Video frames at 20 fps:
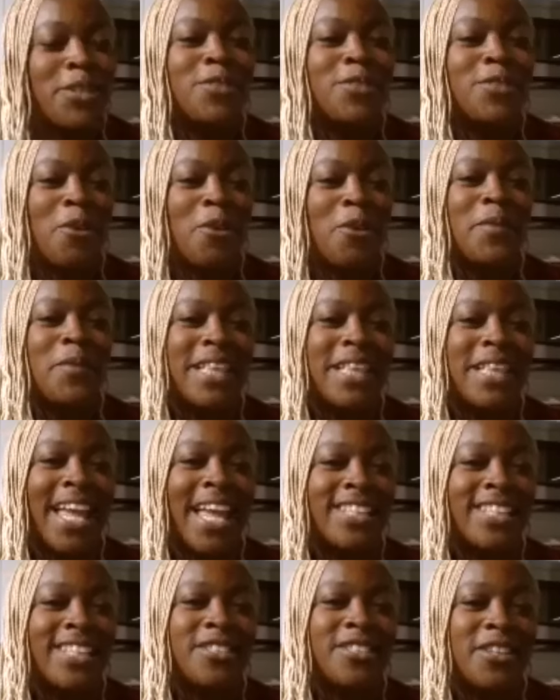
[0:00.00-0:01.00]
so would
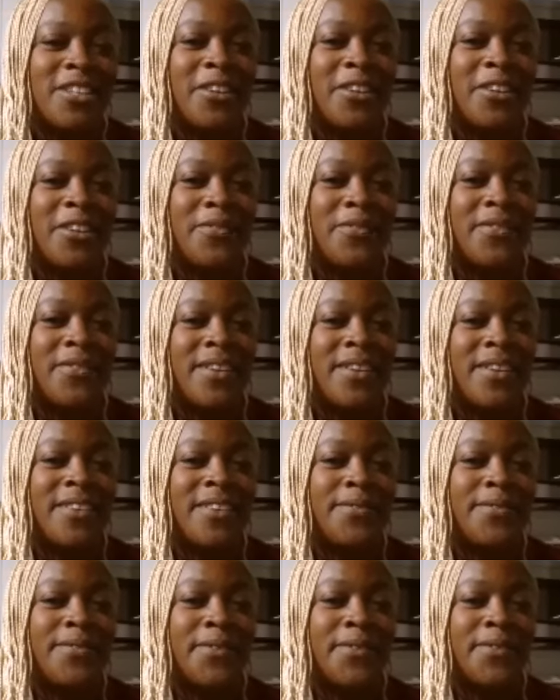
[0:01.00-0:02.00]
like to cook for
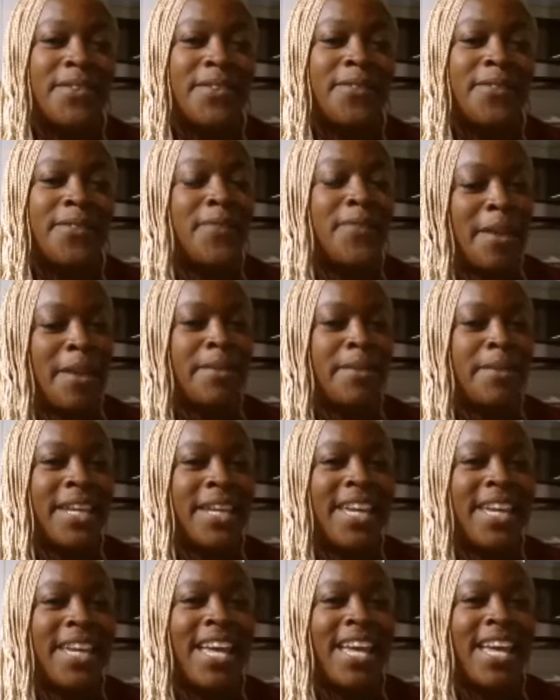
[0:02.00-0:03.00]
for the
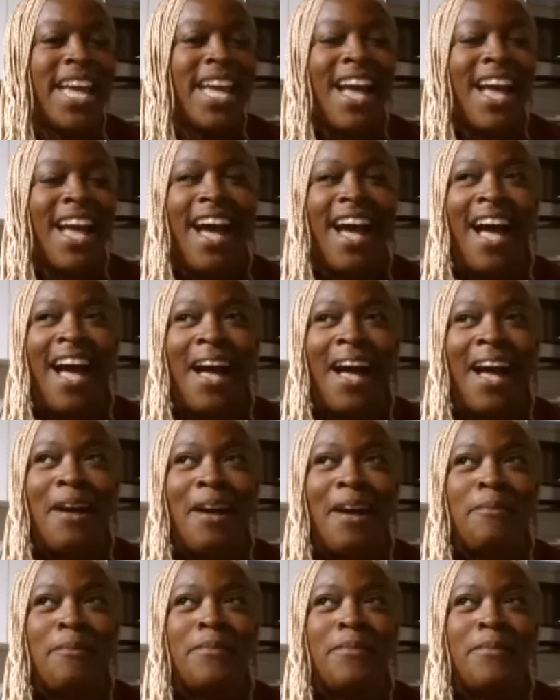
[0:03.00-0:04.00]
family.
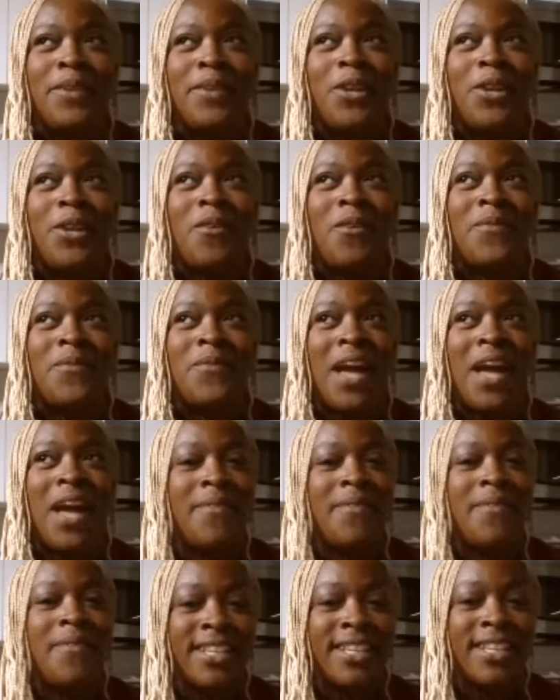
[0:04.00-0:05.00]
Um, you know, I've,
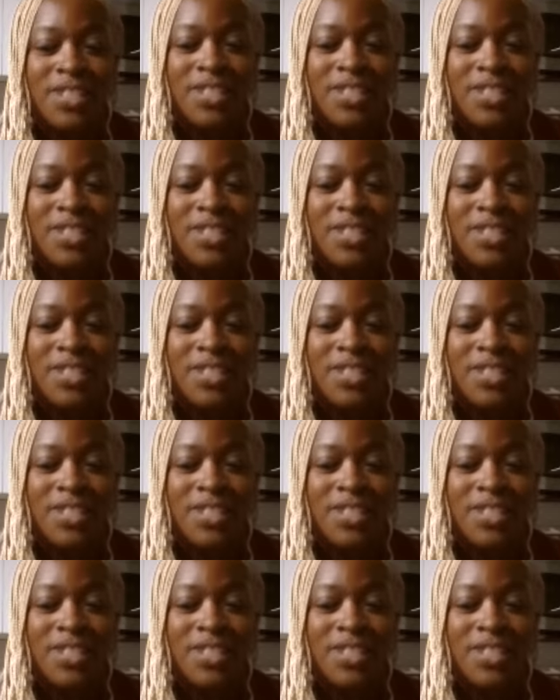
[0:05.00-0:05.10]
I've had a